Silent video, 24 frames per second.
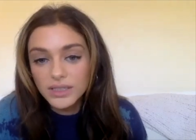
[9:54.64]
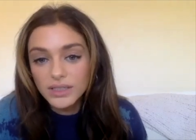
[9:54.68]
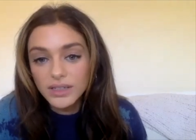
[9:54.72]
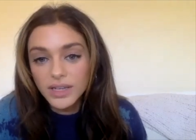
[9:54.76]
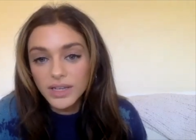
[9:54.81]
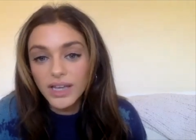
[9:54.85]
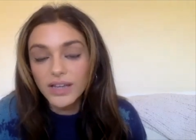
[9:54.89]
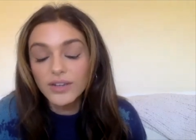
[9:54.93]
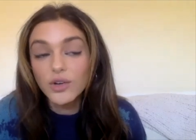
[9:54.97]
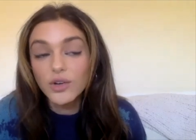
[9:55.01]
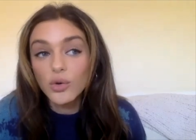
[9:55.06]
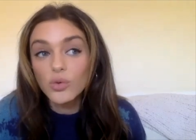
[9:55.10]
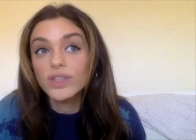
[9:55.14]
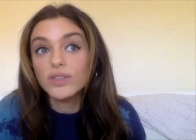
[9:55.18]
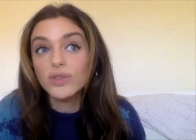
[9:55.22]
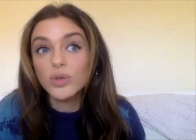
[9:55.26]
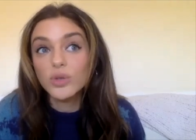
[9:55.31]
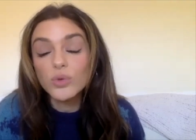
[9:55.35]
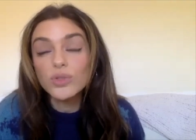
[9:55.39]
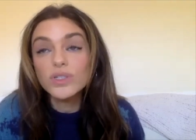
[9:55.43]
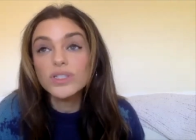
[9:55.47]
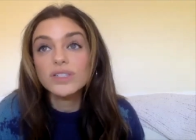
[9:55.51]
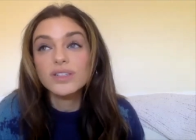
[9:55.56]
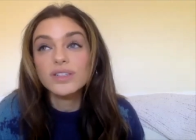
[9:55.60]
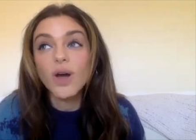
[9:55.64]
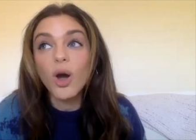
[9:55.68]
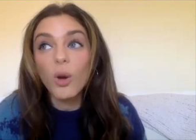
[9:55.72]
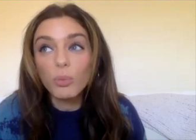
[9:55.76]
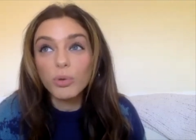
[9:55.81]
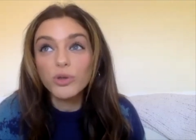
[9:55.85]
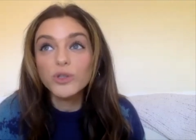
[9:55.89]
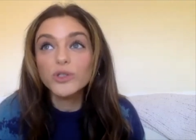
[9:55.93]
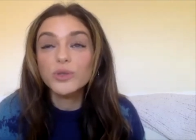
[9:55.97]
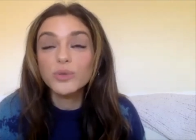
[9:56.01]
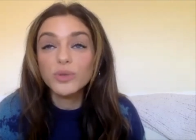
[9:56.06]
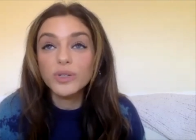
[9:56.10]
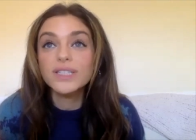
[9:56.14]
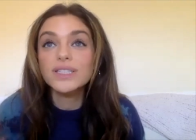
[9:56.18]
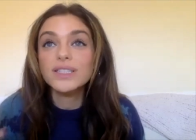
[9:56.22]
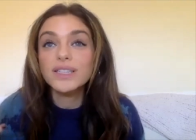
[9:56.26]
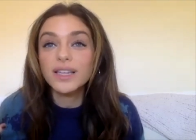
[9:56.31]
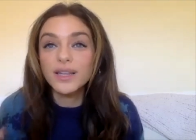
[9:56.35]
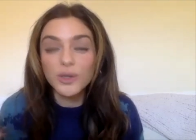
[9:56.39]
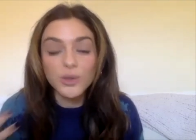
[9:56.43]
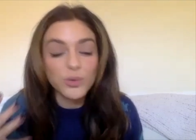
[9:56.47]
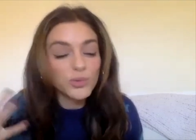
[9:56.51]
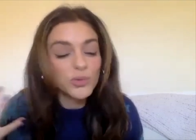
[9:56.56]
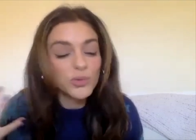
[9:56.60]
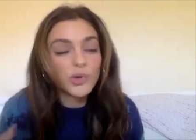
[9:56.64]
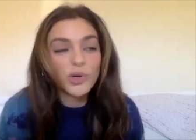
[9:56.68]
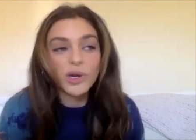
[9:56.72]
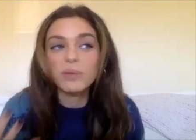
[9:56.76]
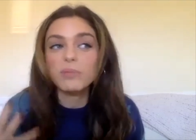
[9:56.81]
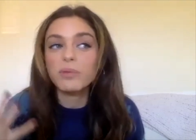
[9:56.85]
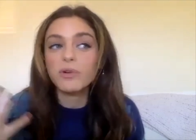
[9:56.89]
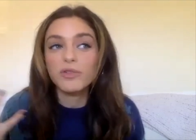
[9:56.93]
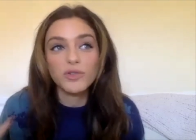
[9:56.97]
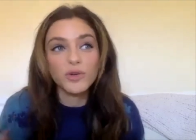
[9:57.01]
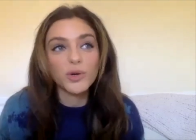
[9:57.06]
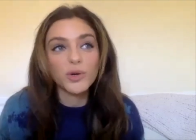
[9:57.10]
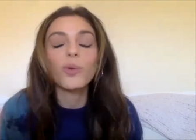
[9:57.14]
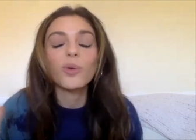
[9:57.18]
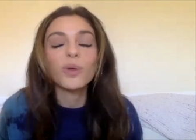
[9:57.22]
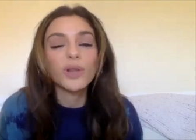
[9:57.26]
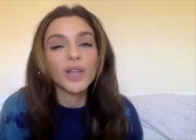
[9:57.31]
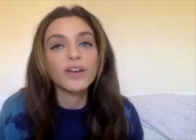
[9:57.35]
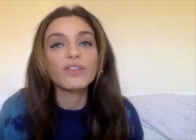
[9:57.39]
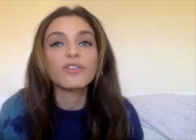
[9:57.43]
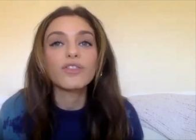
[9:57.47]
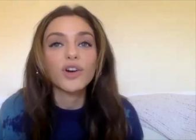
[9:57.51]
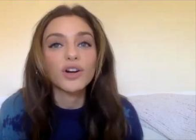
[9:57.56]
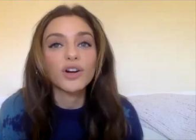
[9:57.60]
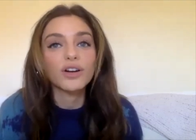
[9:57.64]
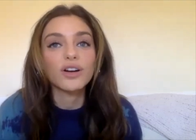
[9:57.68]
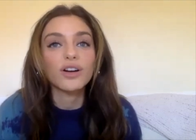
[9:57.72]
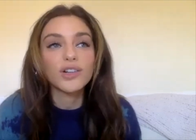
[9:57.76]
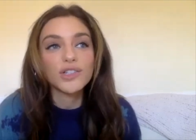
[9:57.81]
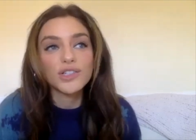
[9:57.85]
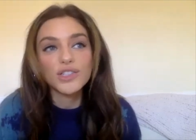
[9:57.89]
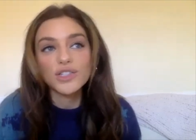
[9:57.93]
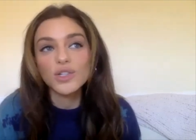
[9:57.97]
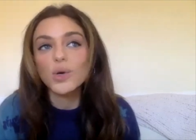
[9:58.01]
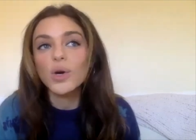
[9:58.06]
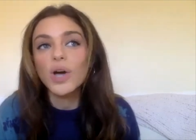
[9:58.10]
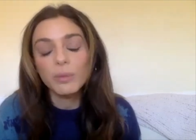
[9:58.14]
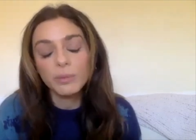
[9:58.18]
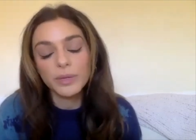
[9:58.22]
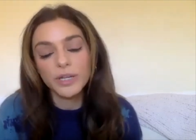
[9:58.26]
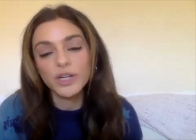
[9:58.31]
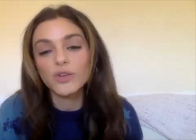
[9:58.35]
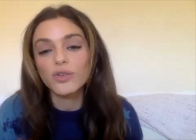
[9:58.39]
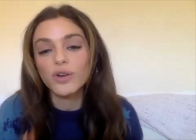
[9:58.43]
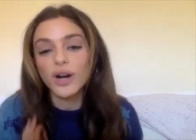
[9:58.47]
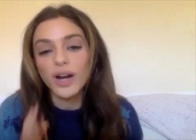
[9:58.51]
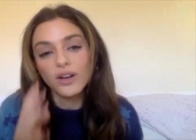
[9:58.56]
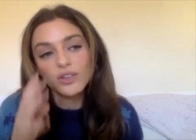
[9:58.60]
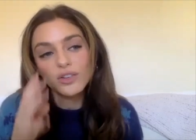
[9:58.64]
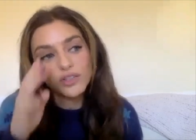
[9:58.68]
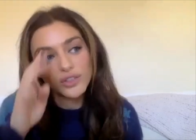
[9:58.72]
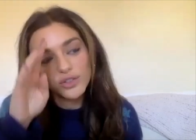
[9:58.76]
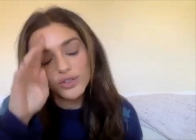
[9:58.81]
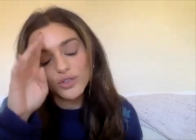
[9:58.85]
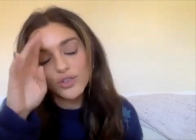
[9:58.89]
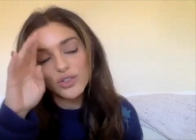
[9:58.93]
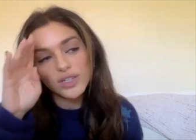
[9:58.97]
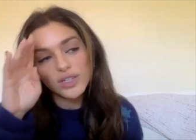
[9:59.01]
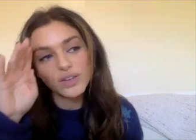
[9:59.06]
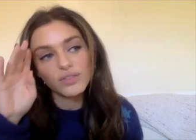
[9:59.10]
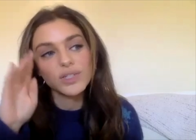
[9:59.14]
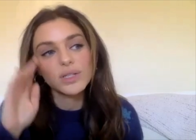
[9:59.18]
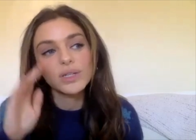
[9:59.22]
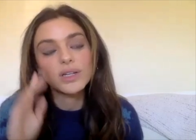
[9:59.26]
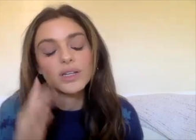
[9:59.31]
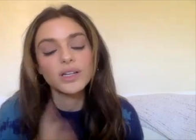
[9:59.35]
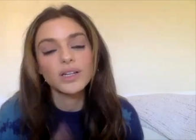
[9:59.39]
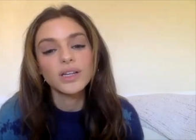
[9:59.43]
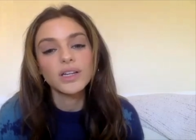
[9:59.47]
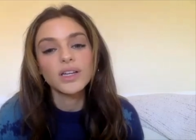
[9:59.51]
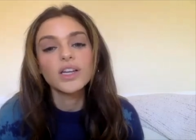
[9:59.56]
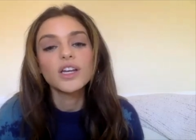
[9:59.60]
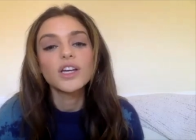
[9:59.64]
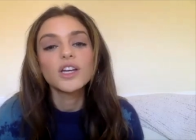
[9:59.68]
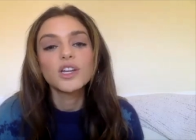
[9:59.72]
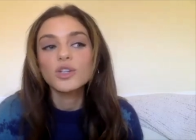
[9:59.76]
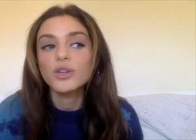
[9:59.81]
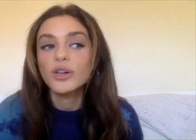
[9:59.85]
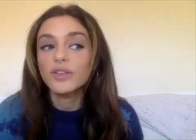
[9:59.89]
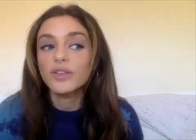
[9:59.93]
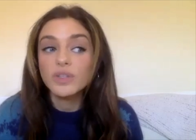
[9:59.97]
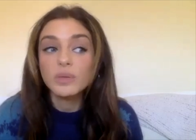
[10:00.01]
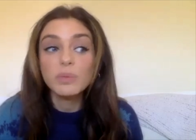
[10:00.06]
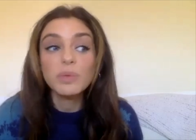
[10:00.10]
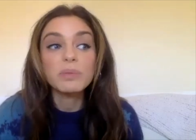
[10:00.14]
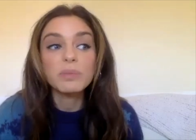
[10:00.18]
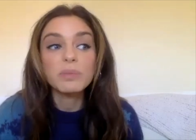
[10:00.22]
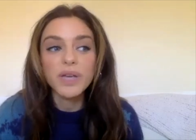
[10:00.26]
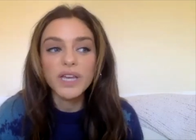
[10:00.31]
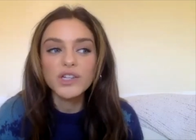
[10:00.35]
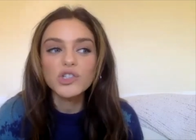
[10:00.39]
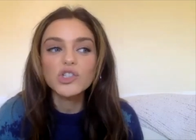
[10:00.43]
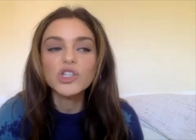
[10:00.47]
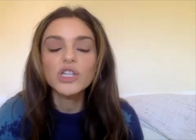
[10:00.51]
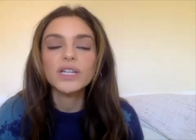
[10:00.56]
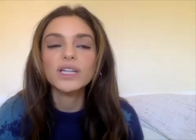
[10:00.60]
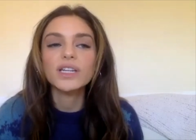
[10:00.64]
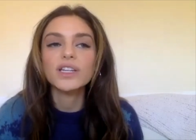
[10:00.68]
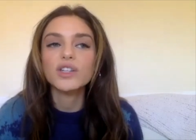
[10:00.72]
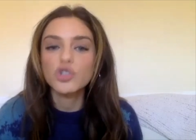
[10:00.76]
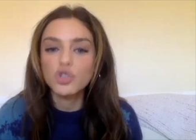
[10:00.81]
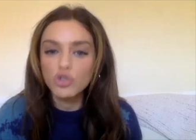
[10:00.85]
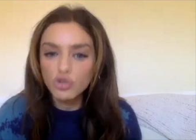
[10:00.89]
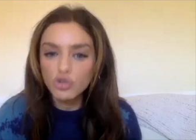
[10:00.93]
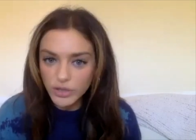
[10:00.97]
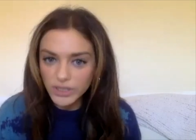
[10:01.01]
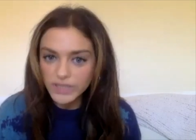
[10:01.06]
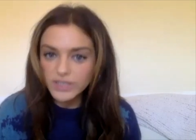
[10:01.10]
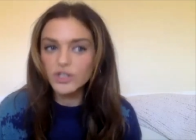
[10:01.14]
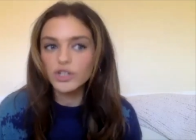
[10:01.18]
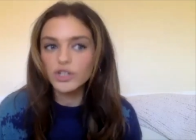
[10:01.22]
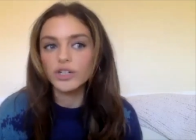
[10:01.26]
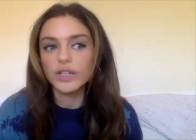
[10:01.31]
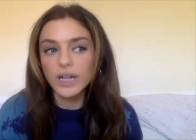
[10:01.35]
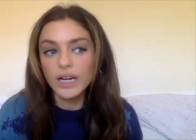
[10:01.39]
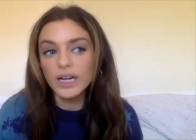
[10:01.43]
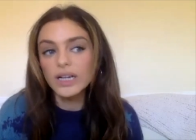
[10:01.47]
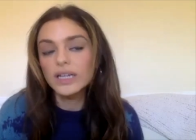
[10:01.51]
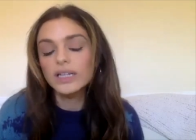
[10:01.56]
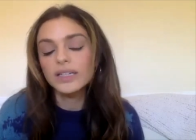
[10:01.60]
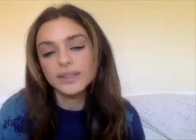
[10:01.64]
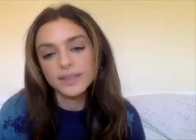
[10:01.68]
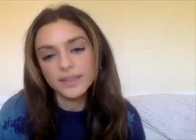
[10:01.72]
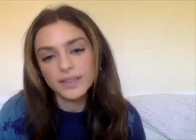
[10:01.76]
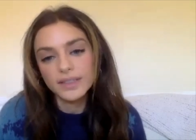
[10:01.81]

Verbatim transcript: and know that those opportunities that you dream of your whole life are, are still coming around you just have to you have to be patient and trust your gut